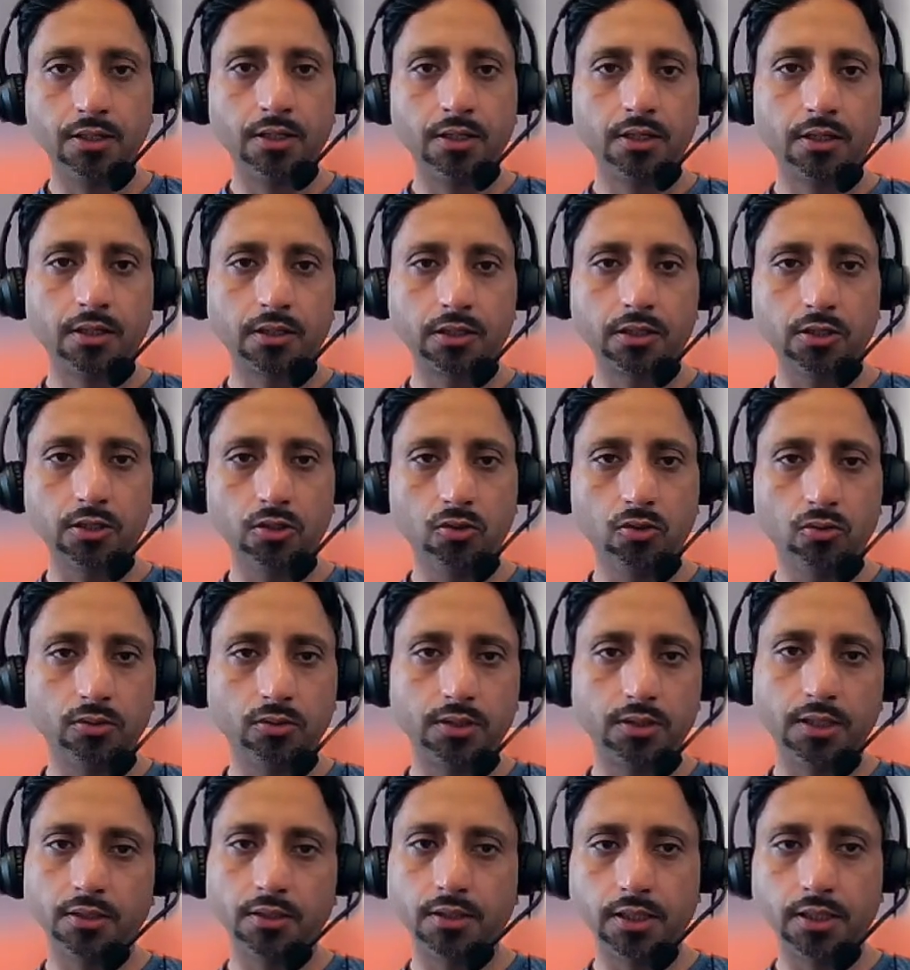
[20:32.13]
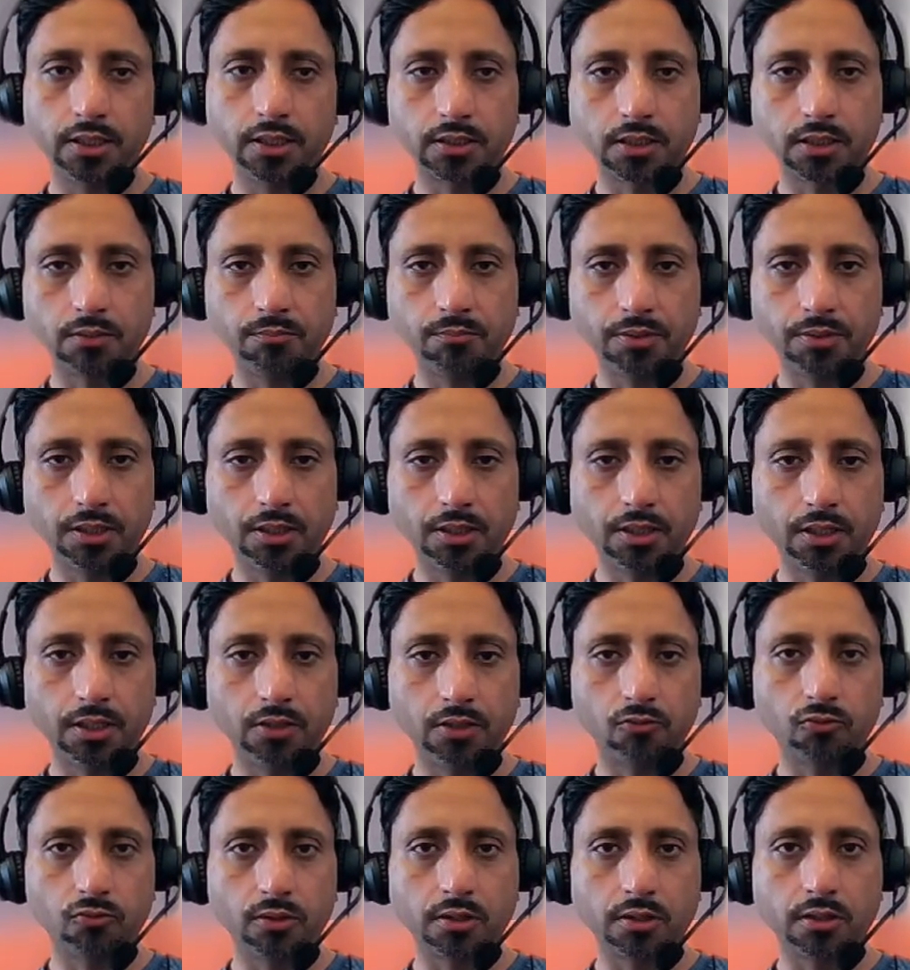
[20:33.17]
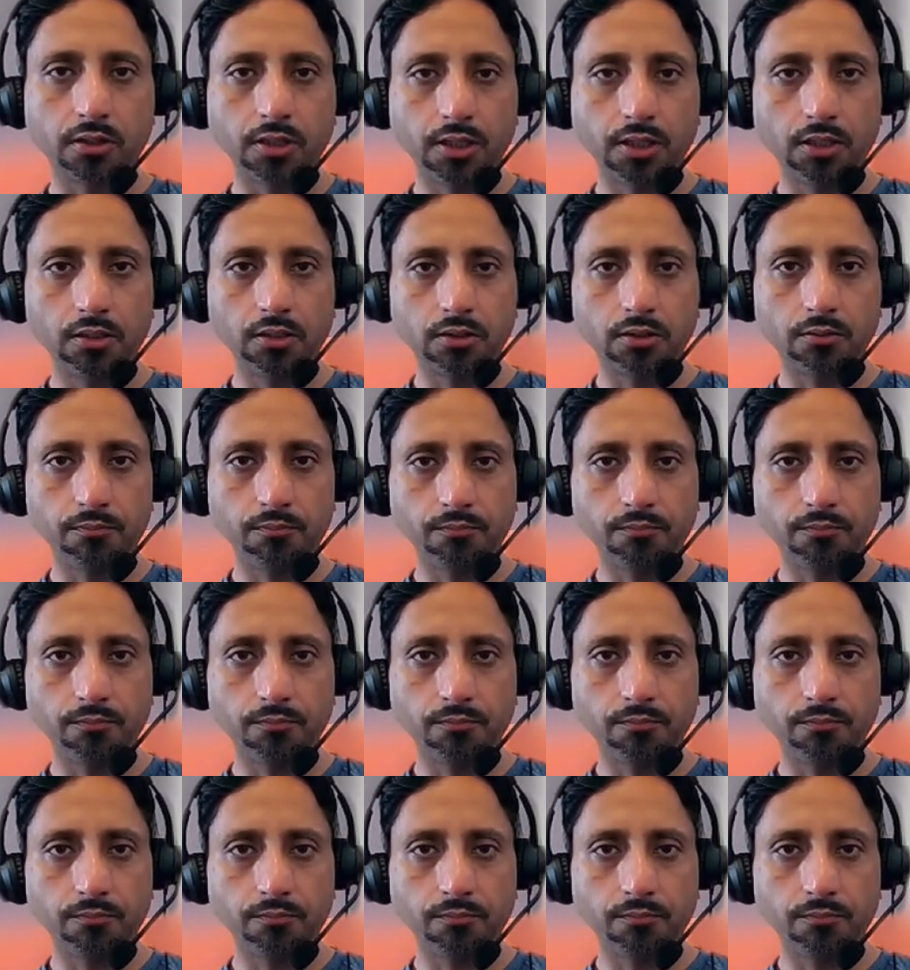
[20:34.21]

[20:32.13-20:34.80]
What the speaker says: So then that can be interest income.